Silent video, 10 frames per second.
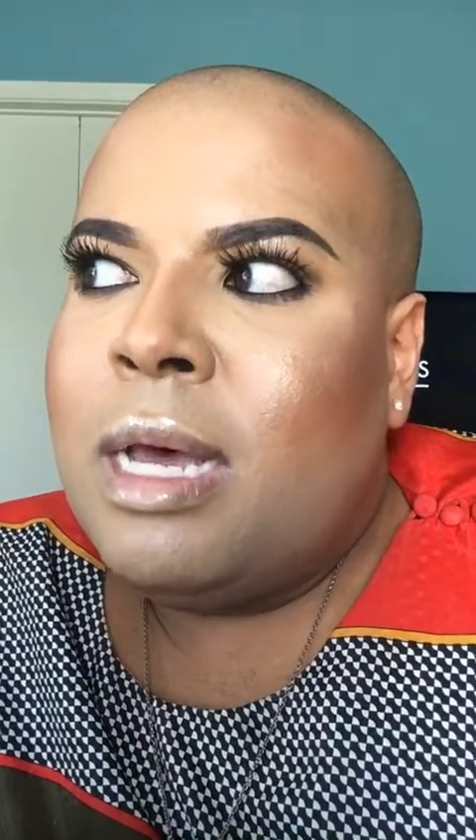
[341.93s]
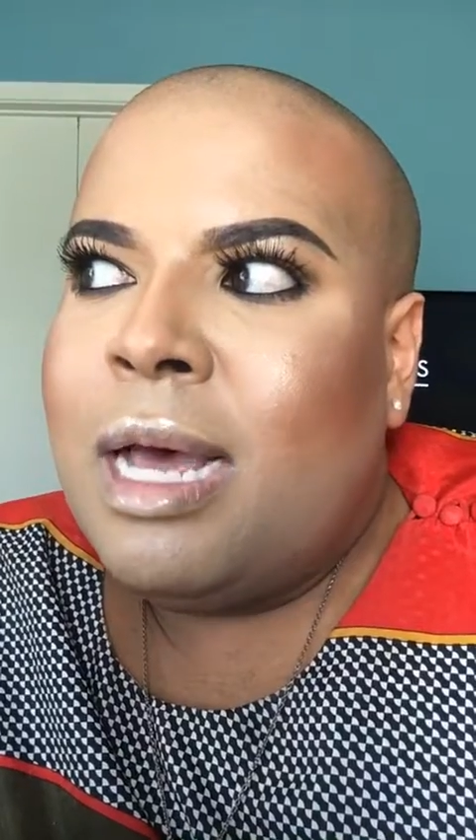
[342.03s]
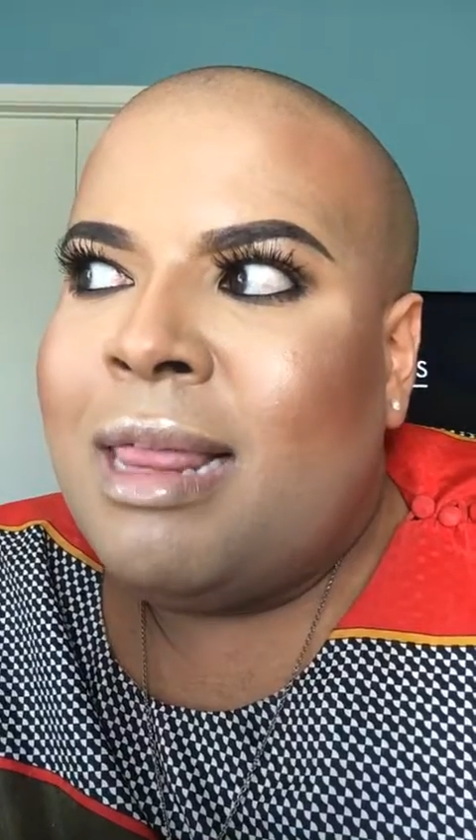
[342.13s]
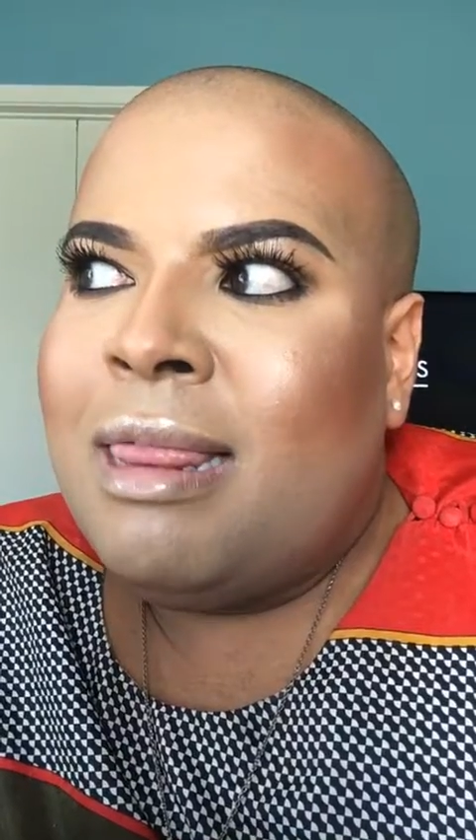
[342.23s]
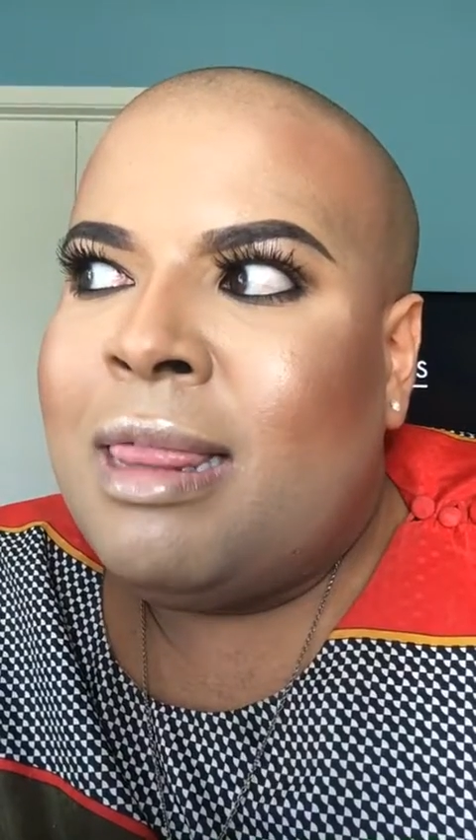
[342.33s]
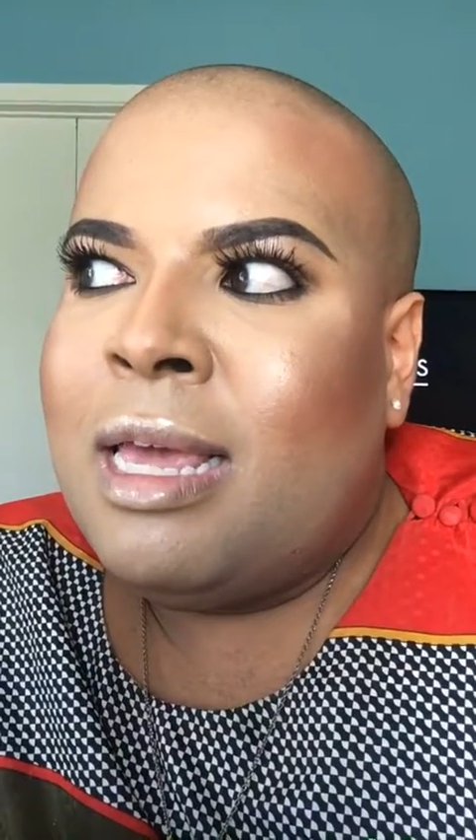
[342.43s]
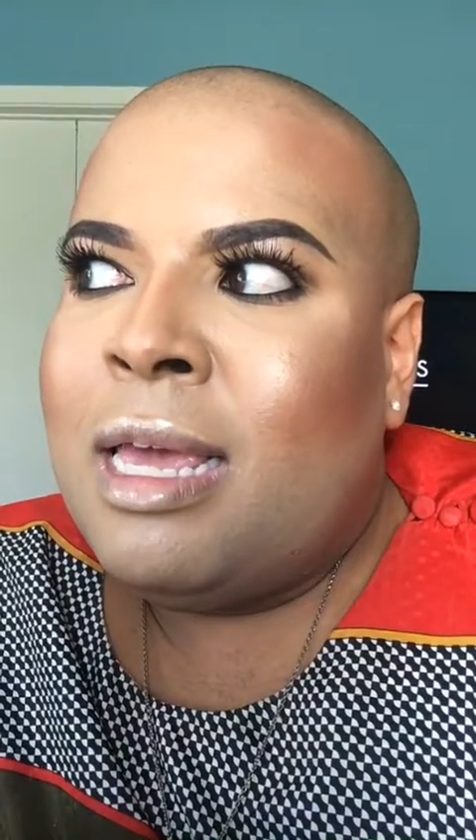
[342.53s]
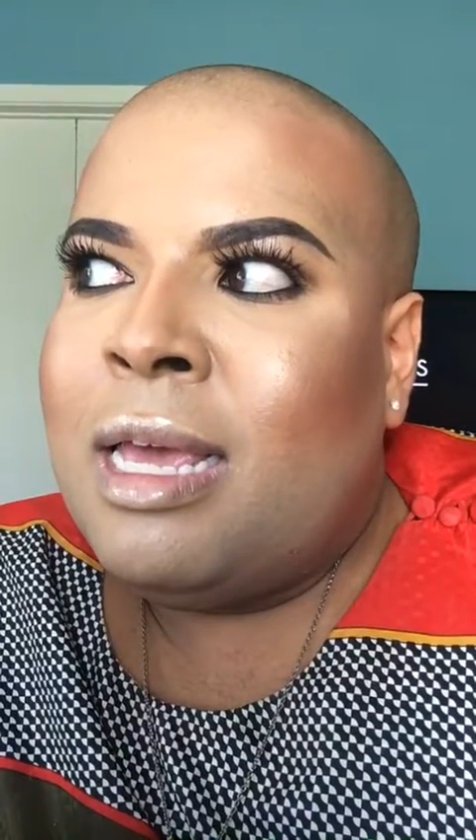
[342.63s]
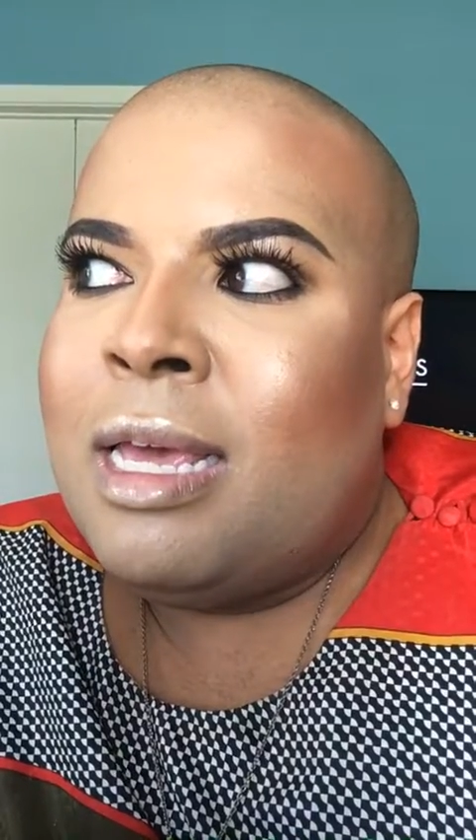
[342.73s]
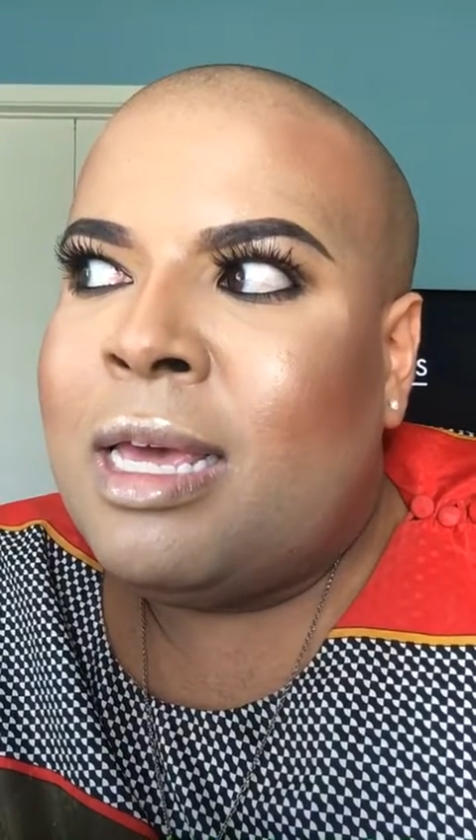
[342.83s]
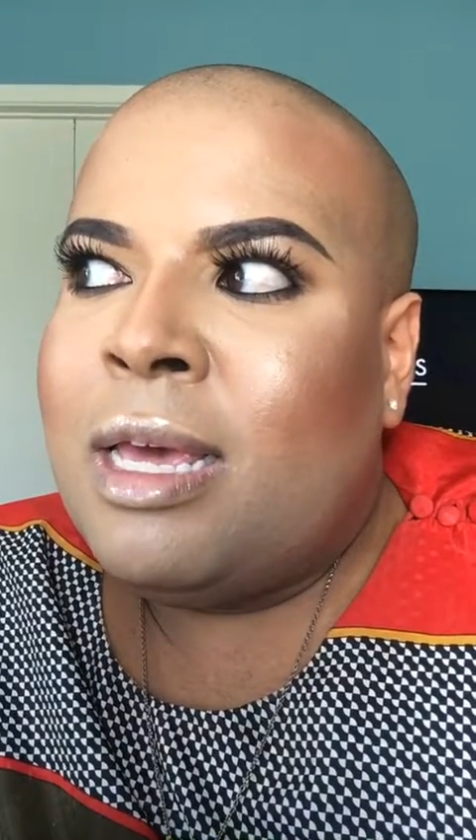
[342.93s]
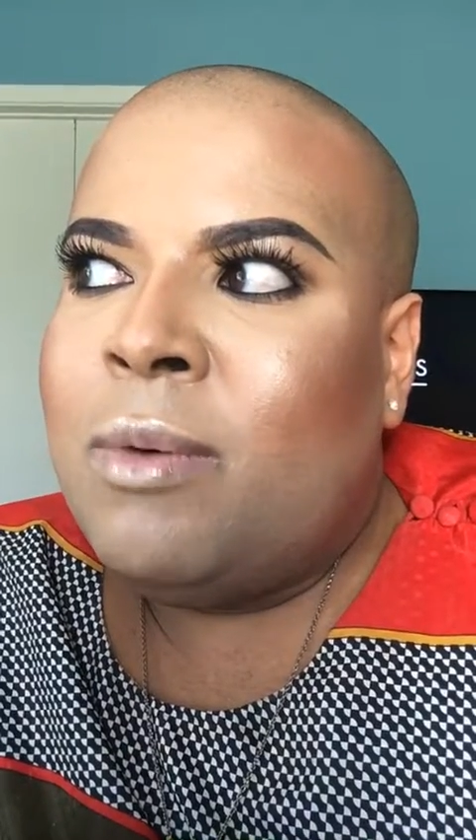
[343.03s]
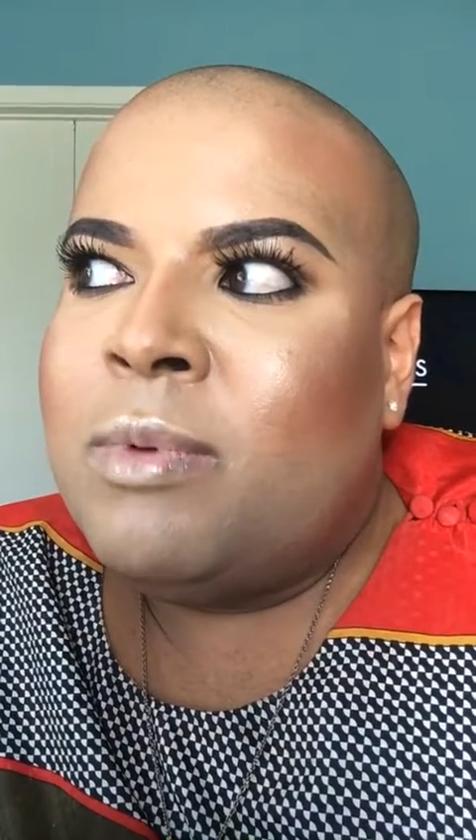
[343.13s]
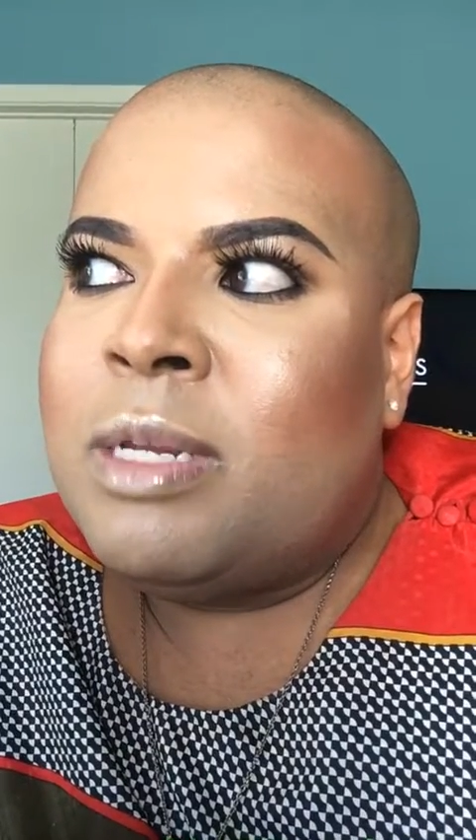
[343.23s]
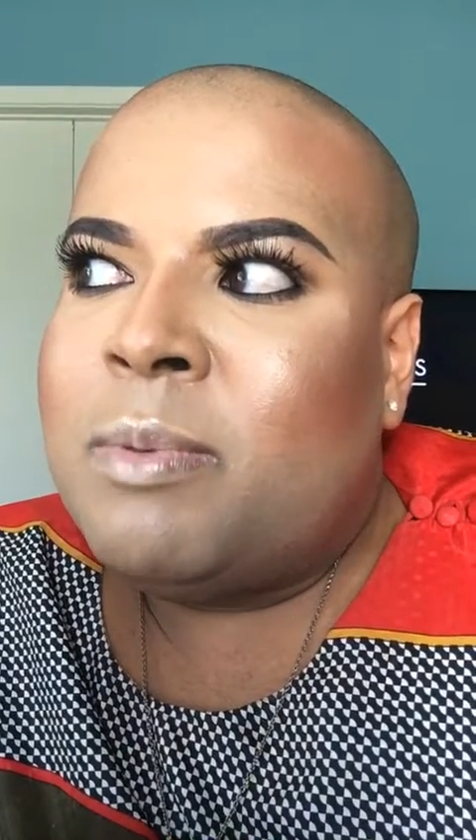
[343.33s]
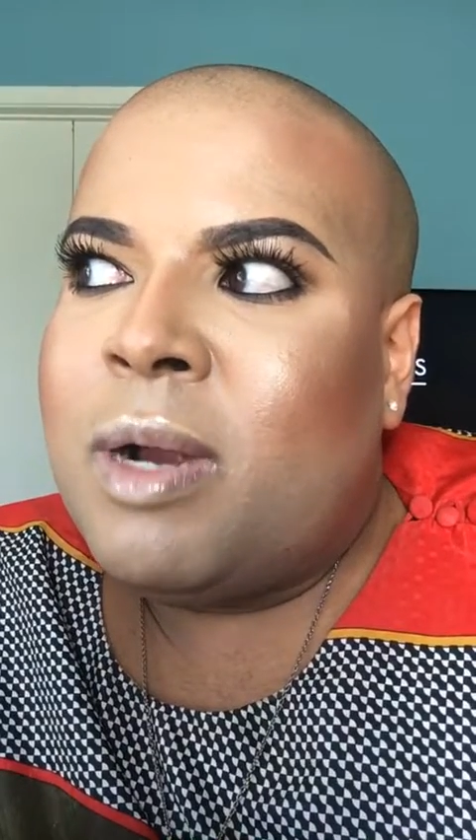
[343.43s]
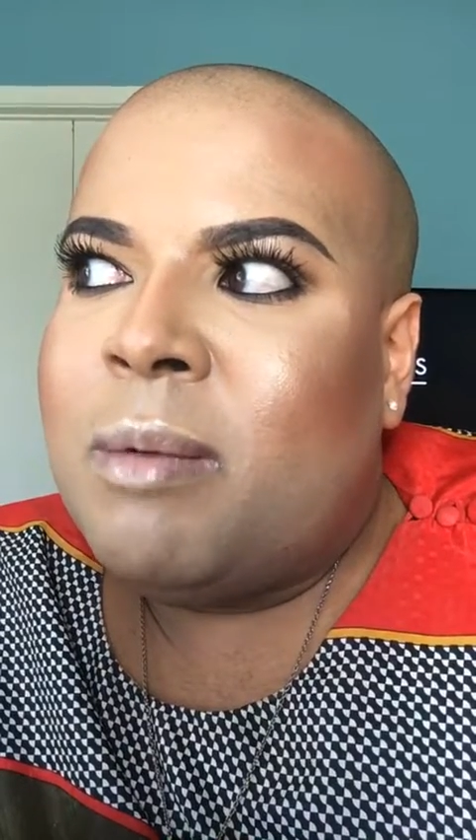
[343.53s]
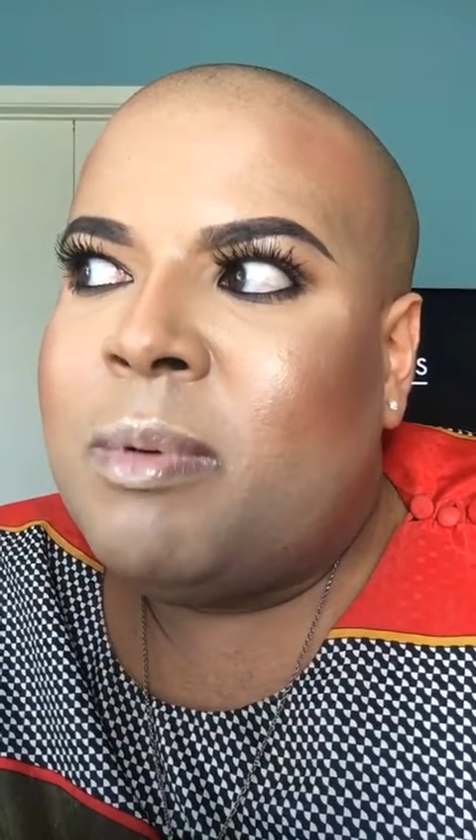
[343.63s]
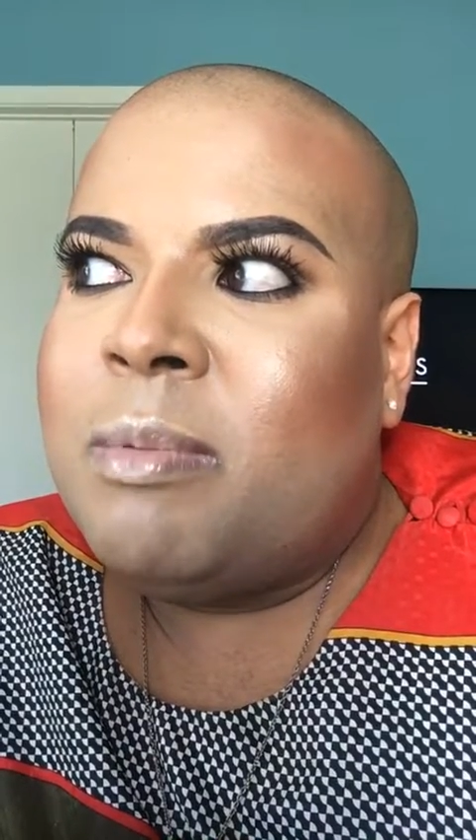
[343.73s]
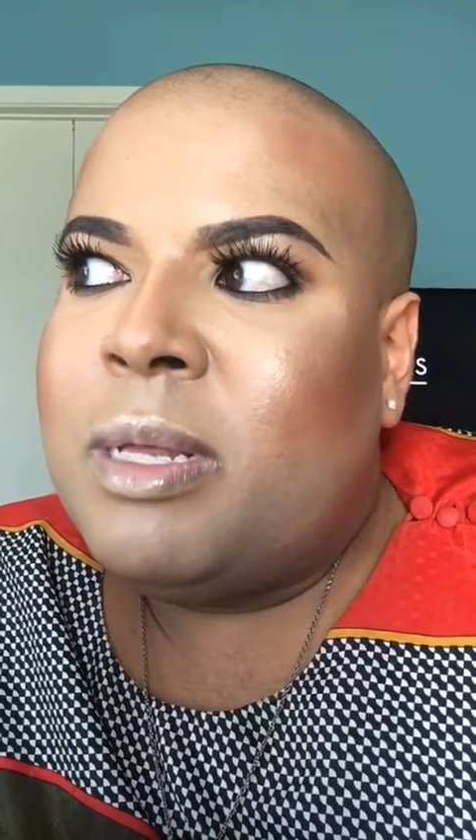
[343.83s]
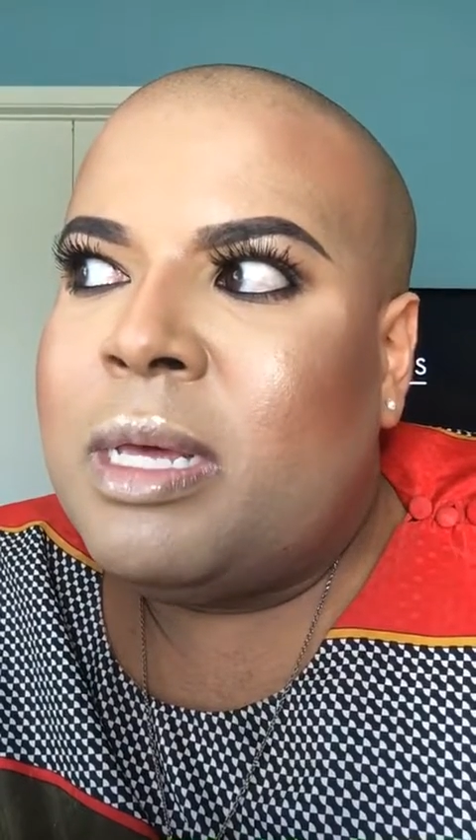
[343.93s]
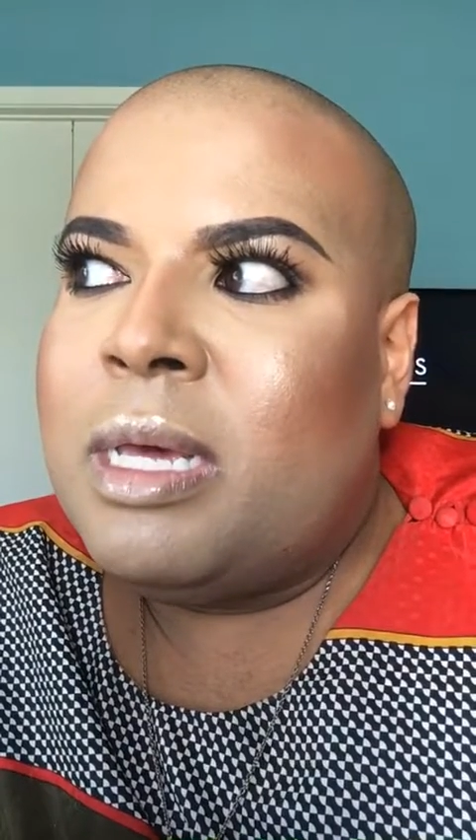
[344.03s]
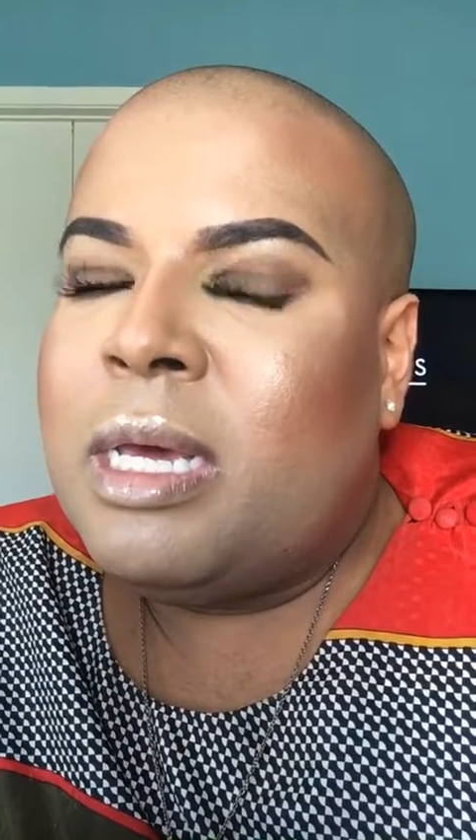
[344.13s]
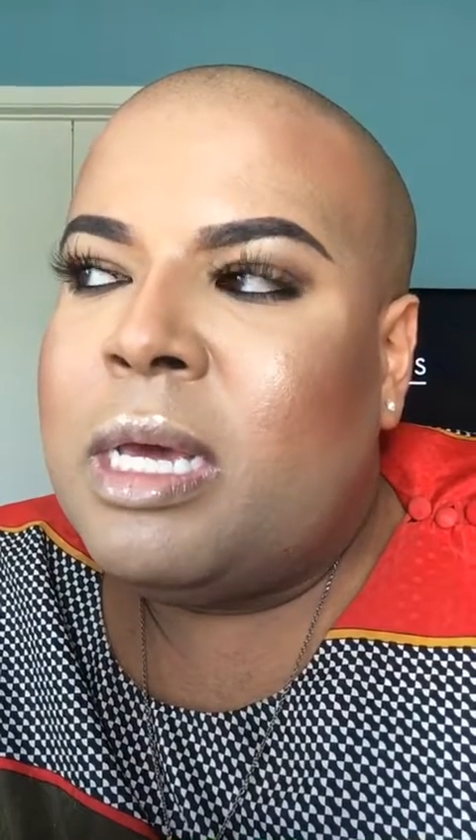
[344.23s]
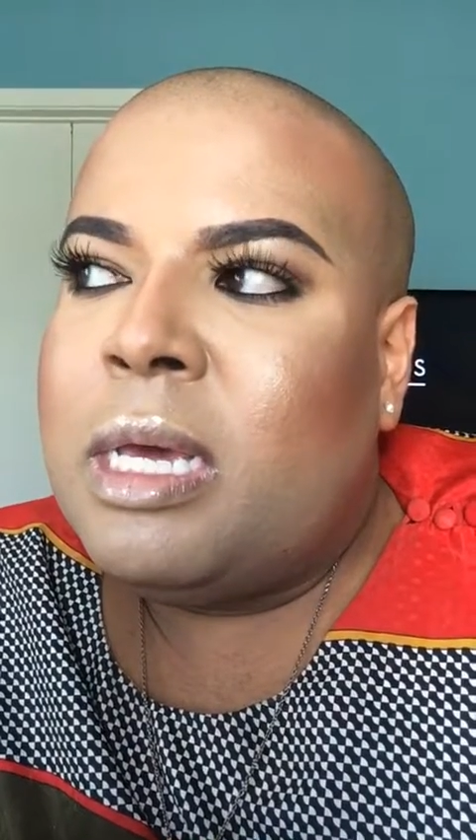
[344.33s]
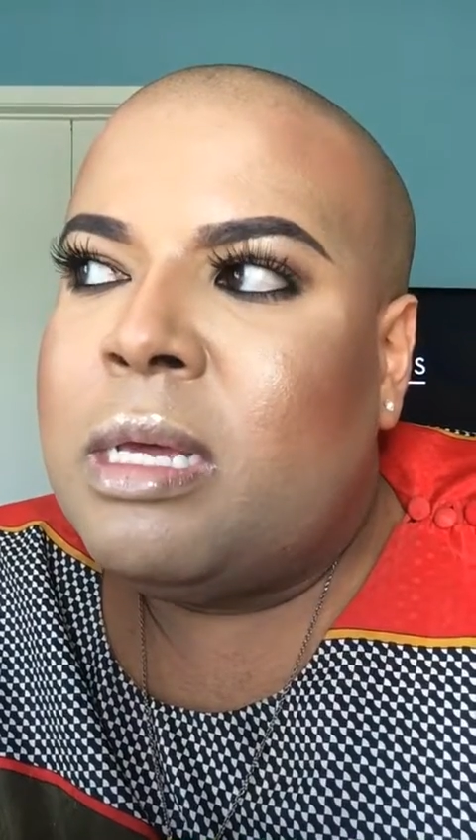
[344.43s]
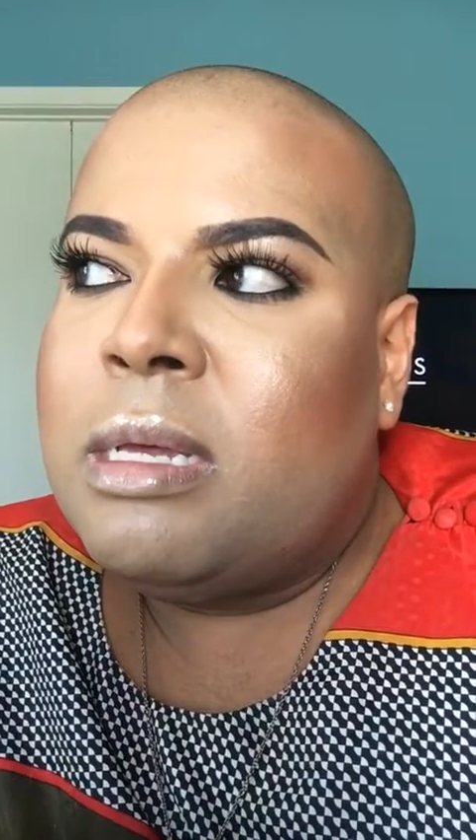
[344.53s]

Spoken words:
I think it was probably